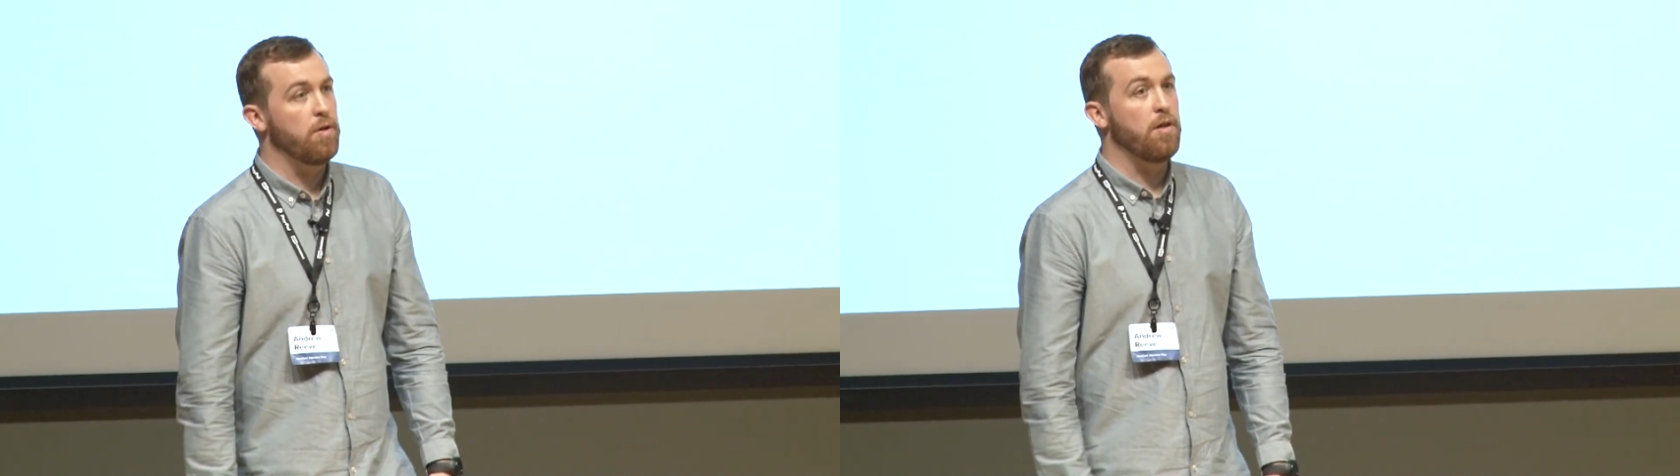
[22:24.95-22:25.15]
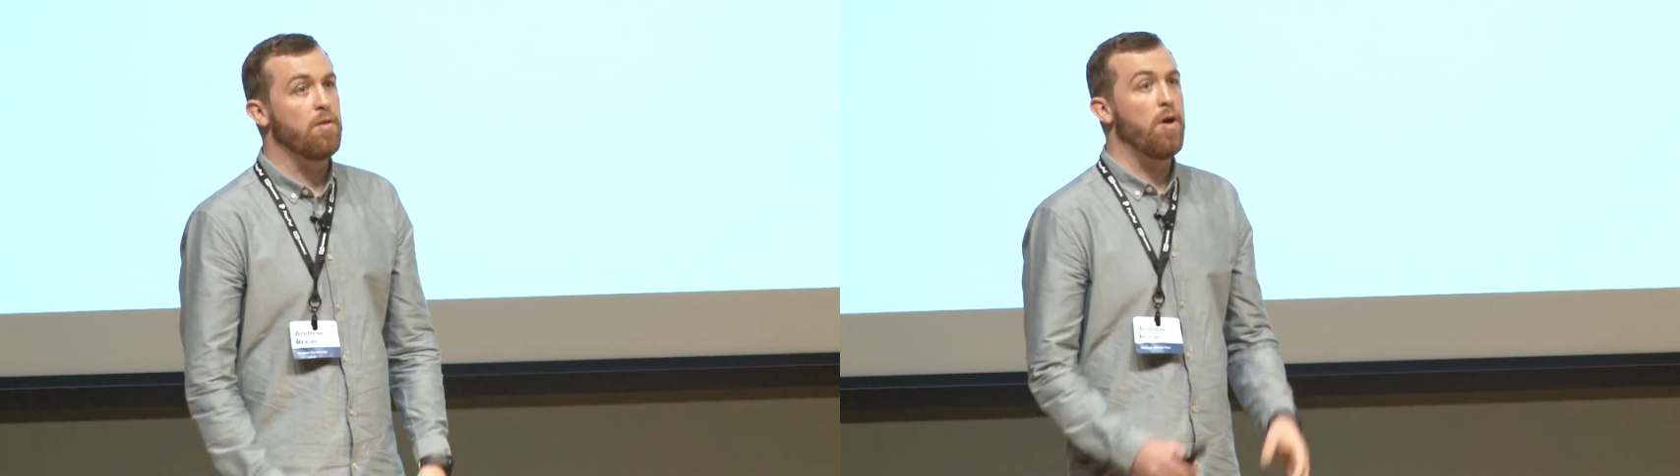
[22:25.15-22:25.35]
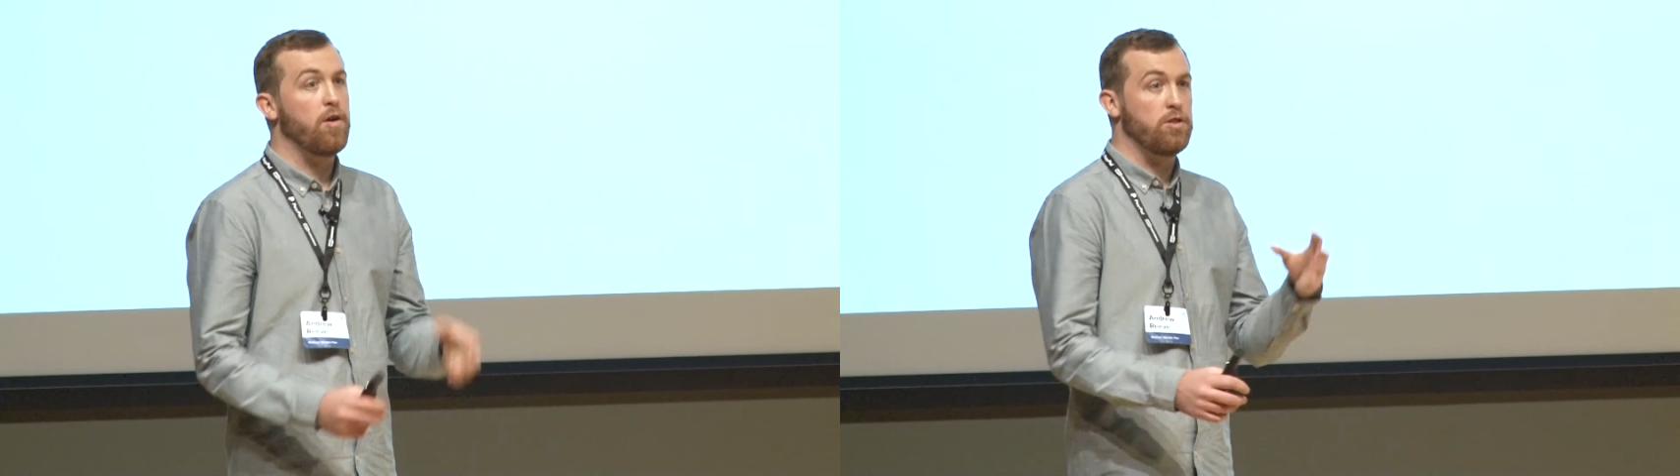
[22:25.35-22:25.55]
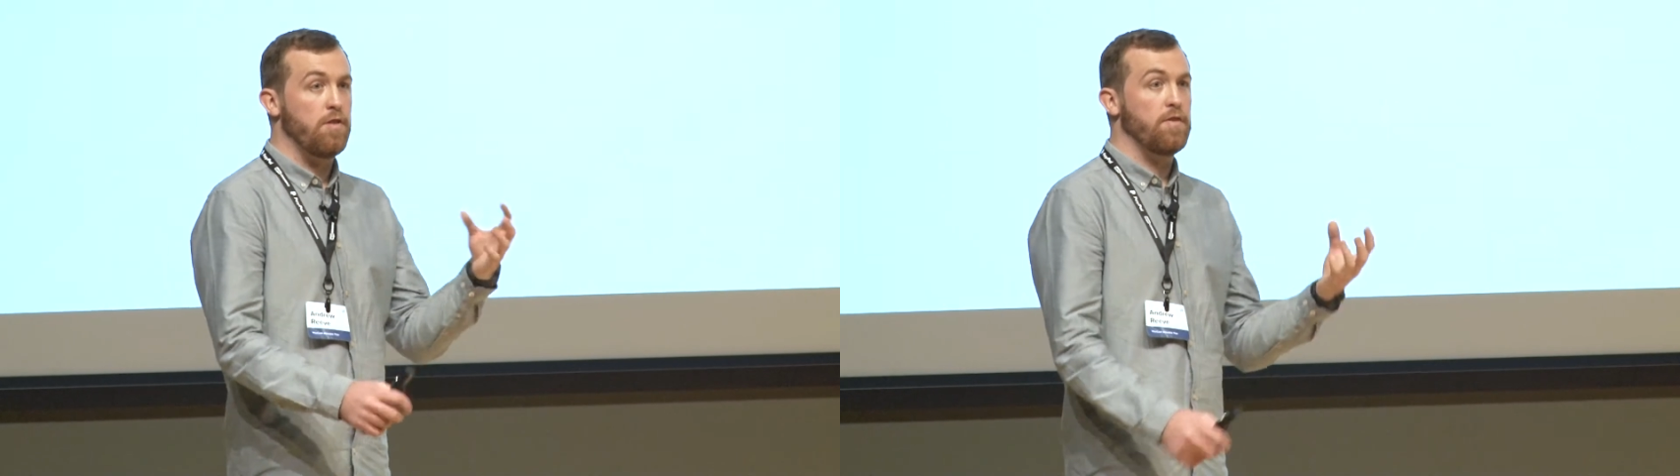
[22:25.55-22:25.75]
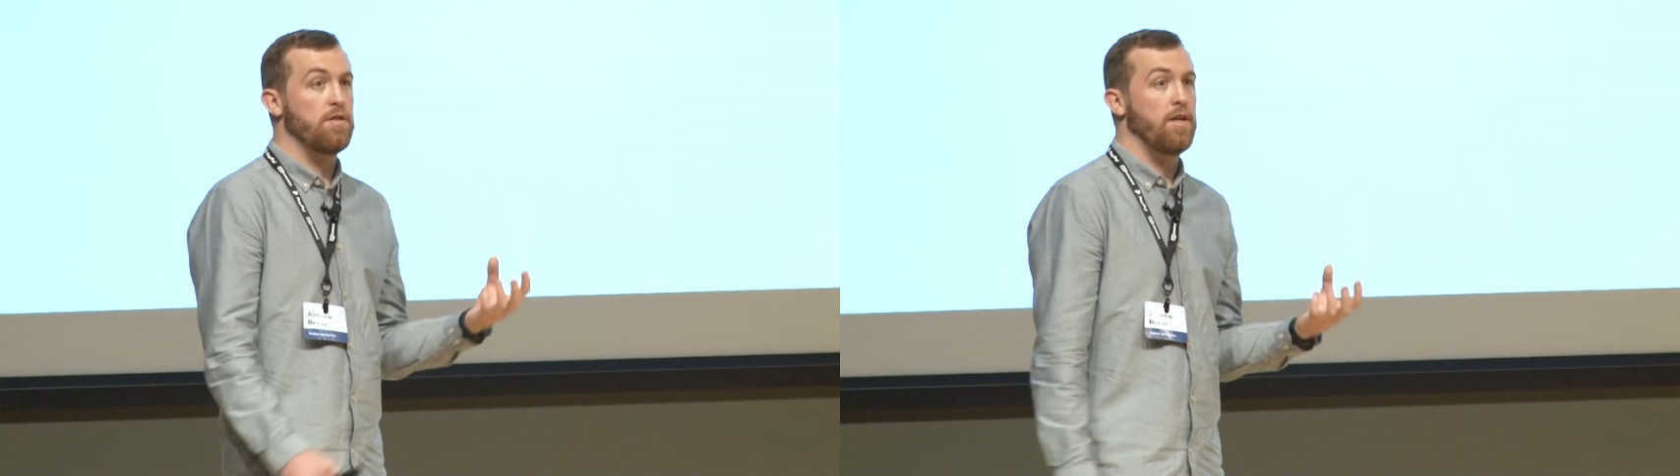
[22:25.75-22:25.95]
But the
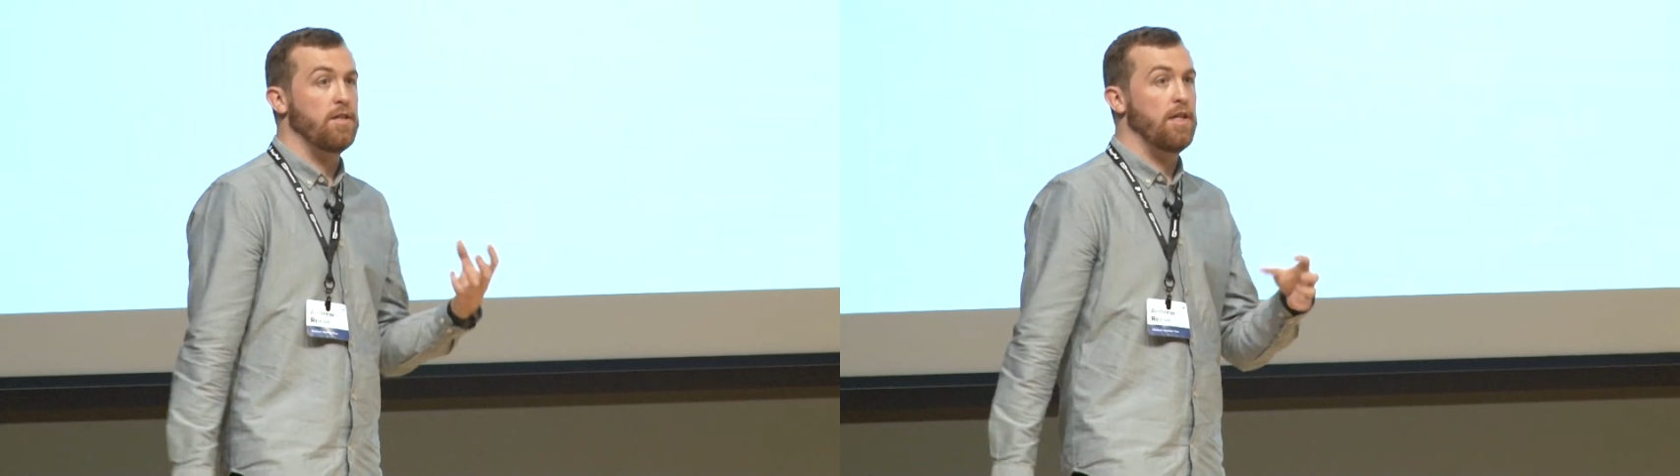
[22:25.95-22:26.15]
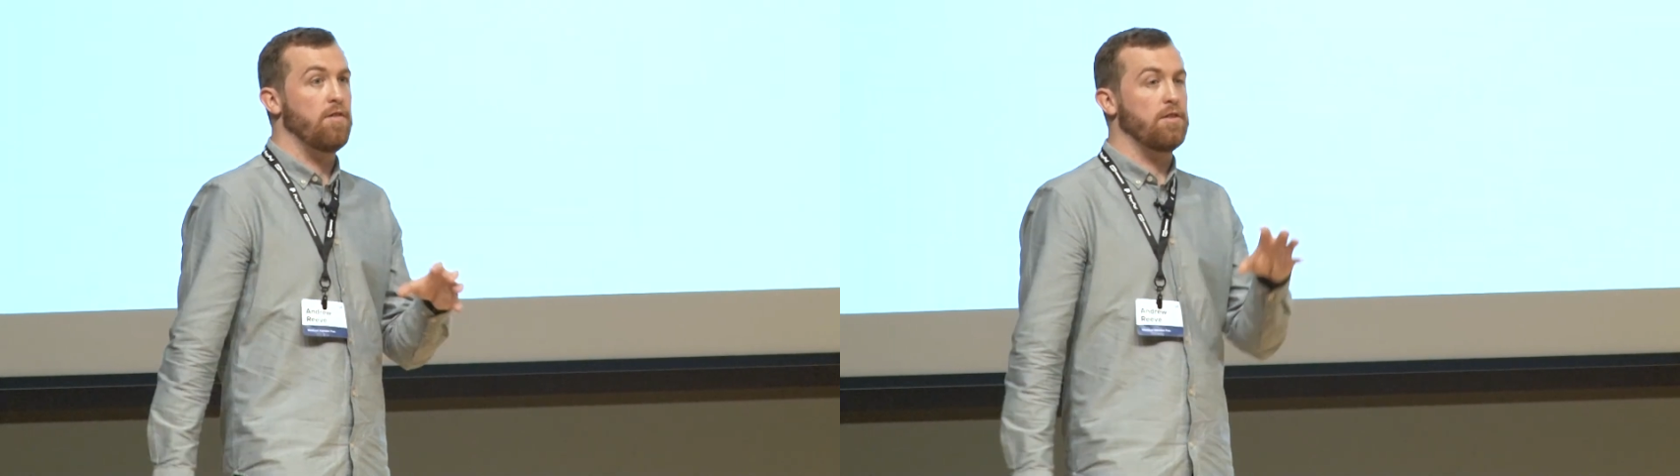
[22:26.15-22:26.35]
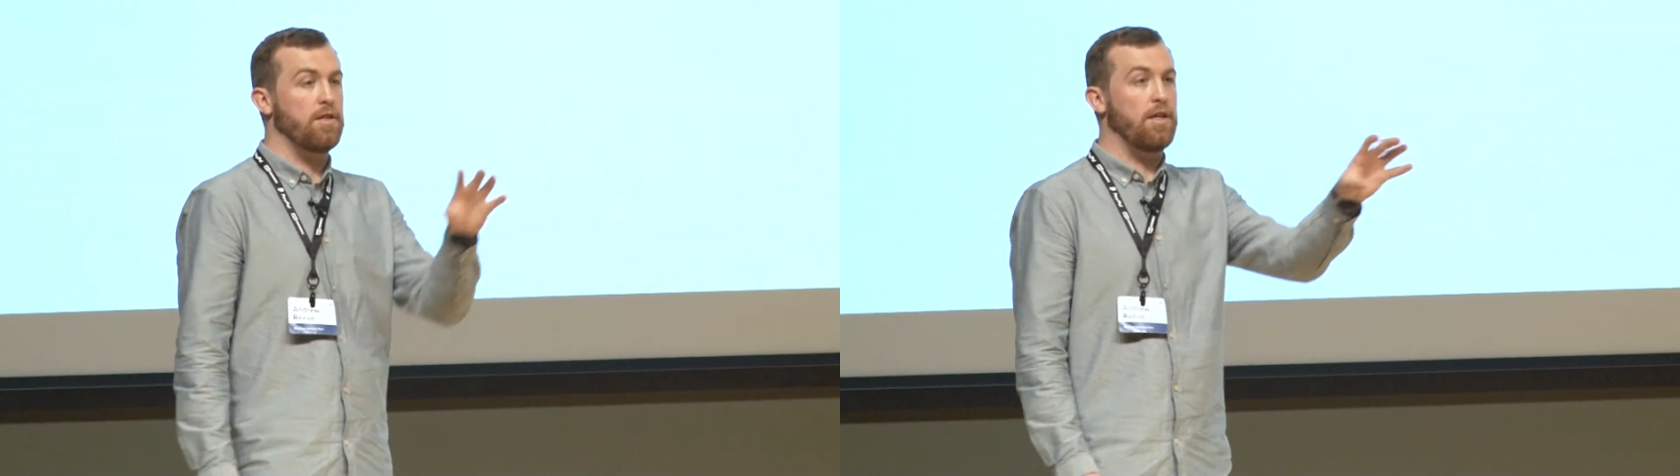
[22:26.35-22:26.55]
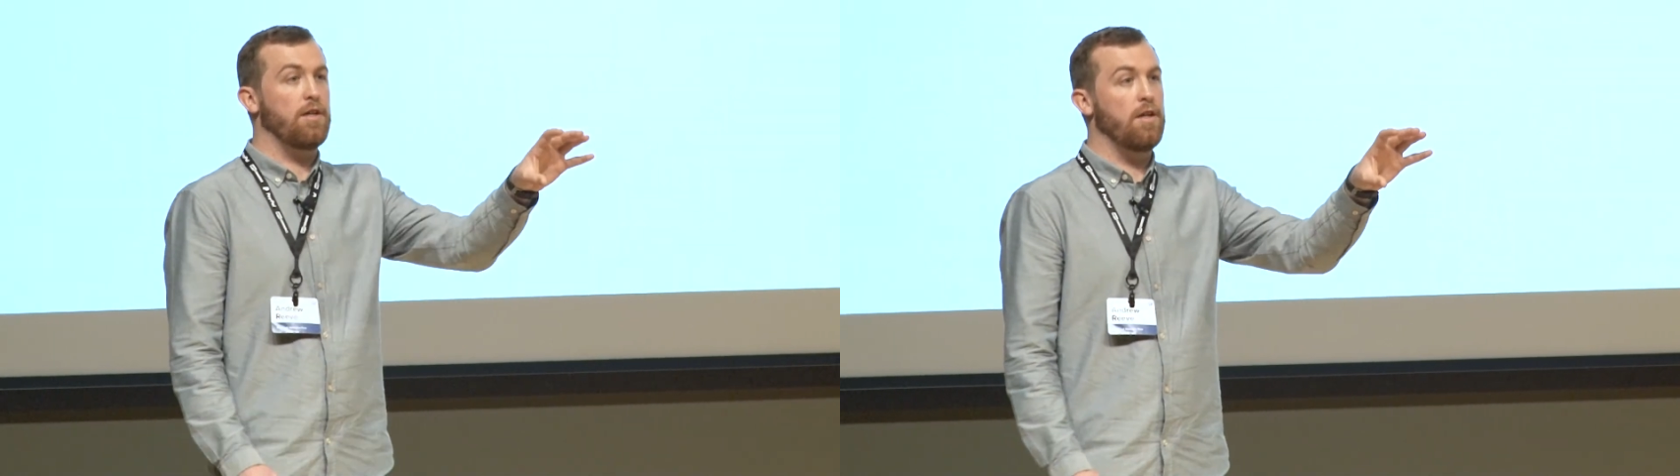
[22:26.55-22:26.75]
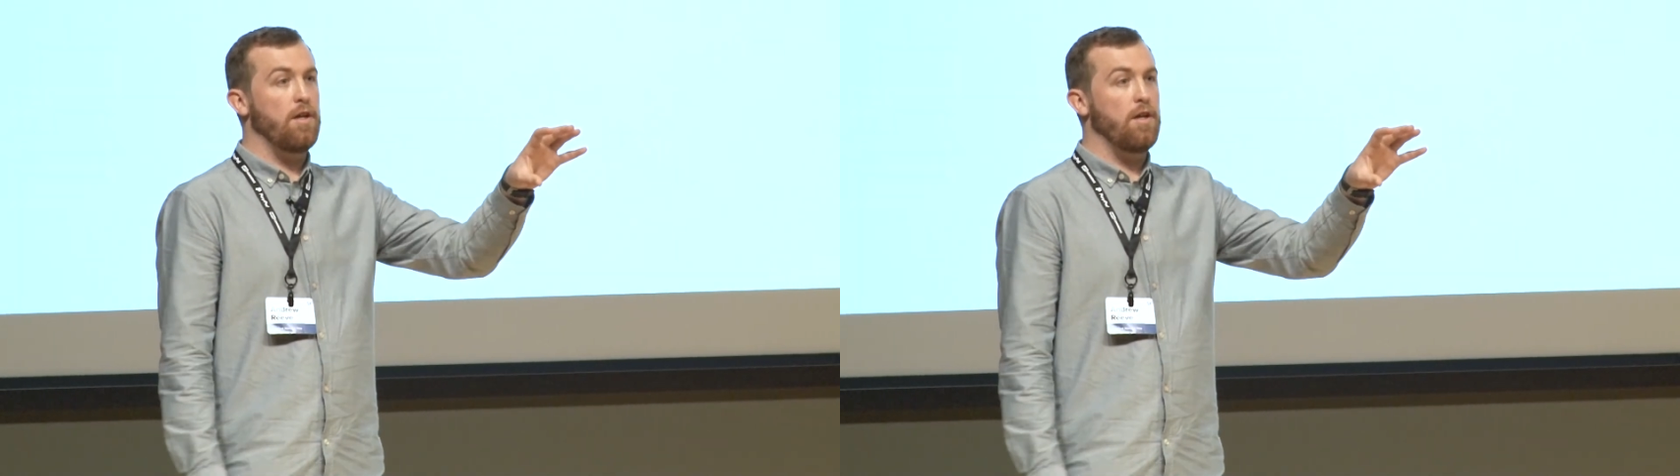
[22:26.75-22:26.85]
microservices idea is that